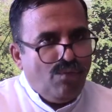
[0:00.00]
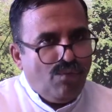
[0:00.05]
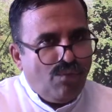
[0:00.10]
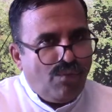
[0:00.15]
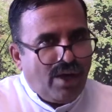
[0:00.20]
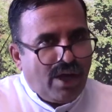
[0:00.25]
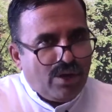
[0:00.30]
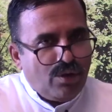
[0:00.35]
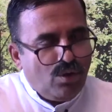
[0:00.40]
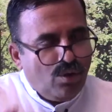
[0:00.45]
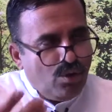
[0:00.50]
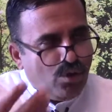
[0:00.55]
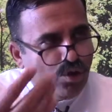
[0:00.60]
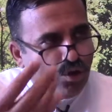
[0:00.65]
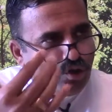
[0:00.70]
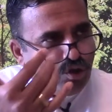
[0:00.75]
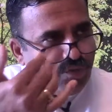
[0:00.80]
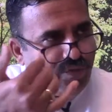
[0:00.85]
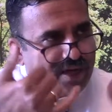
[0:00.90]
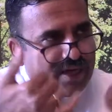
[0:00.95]
for you, you
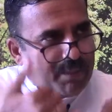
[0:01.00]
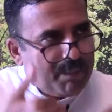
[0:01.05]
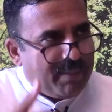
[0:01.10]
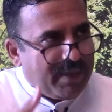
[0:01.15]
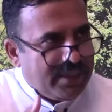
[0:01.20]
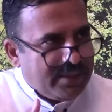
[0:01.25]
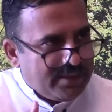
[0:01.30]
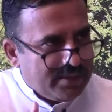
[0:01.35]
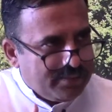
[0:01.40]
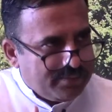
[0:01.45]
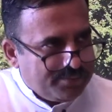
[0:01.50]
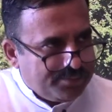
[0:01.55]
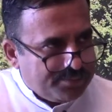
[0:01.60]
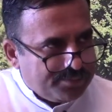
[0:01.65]
should find the peace,